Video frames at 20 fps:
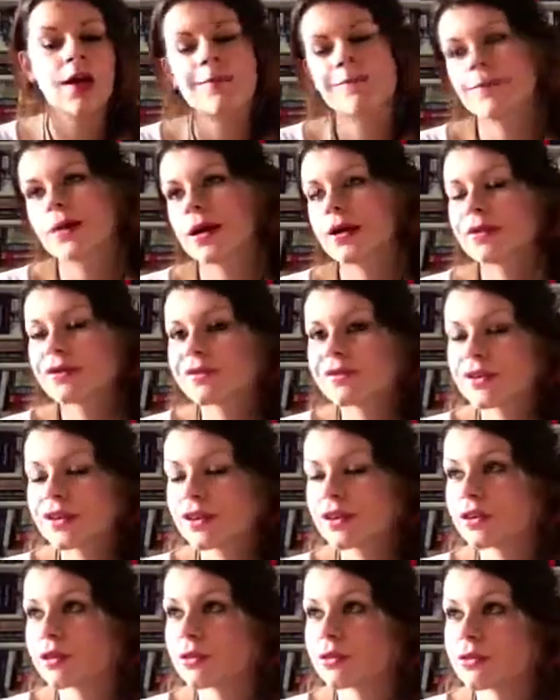my
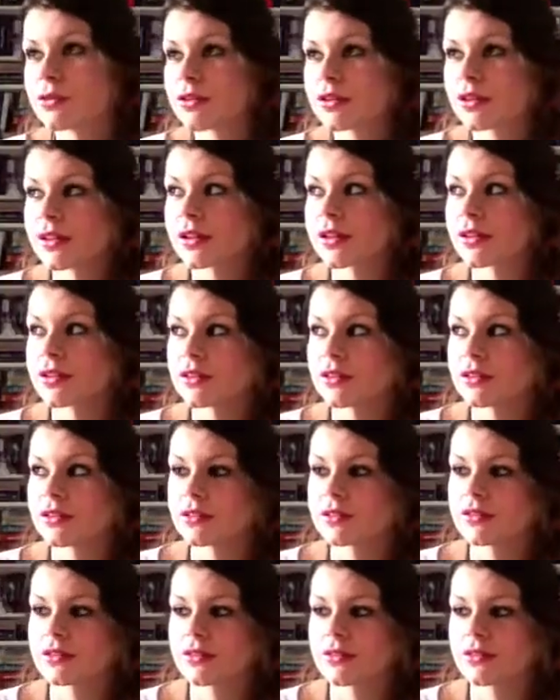reviews, like,
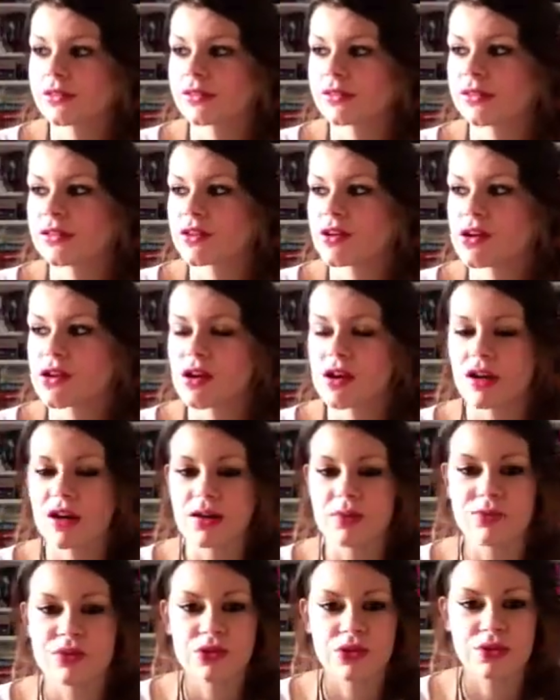
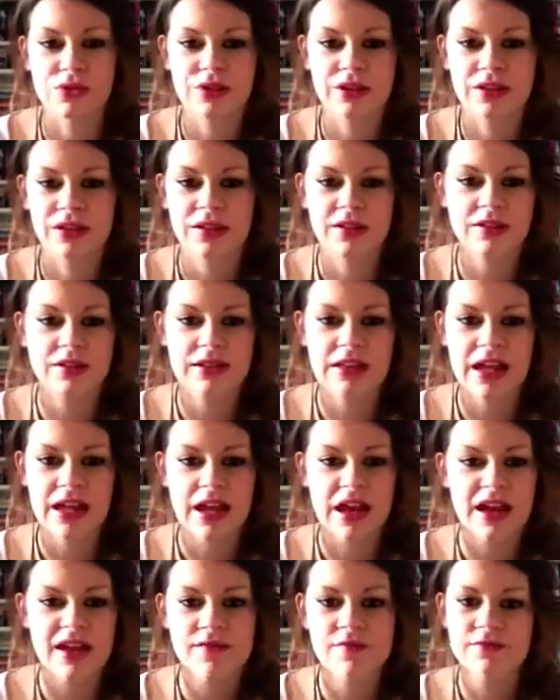I'm sorry, they
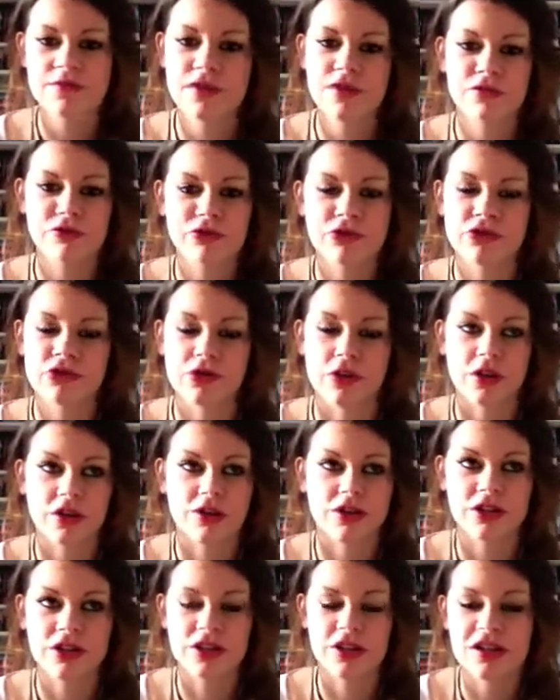have no
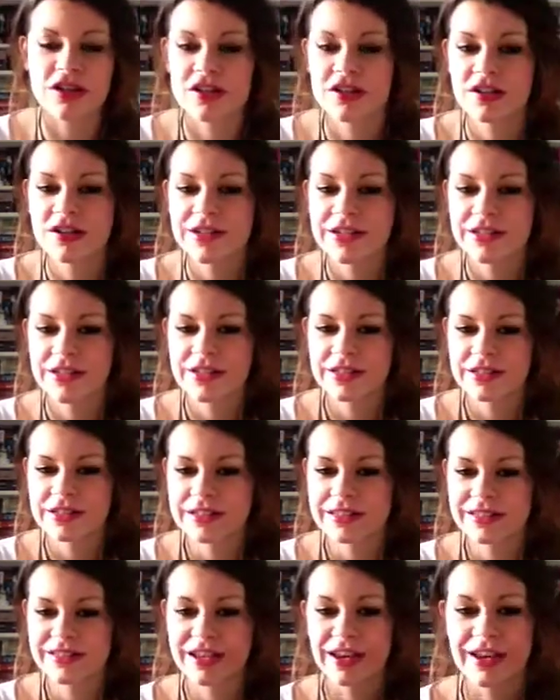structure,
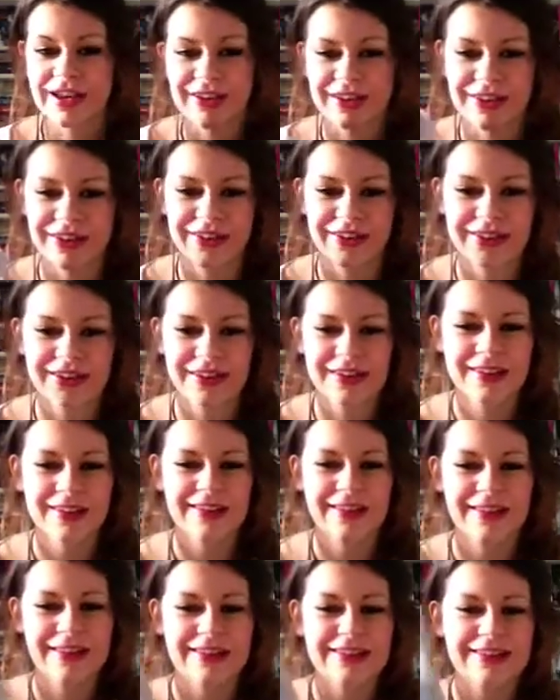so
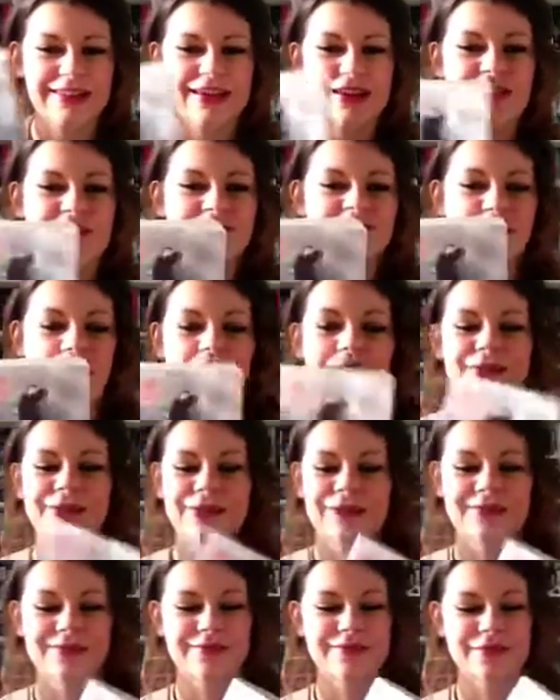there's a lot of
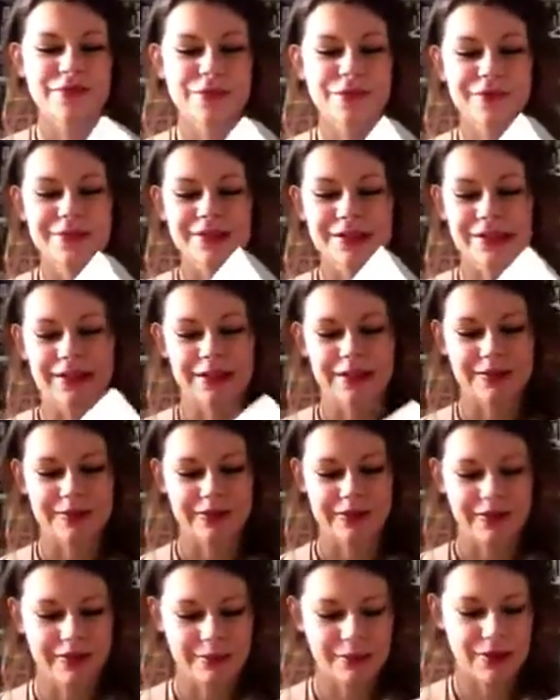backwards and
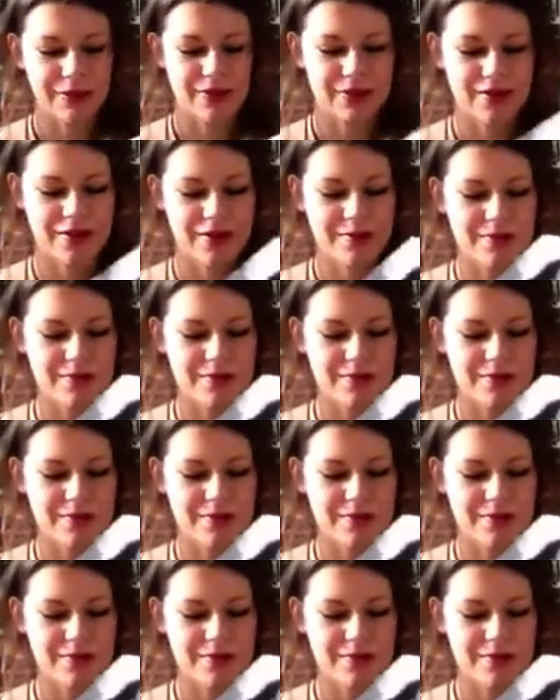forwarding, but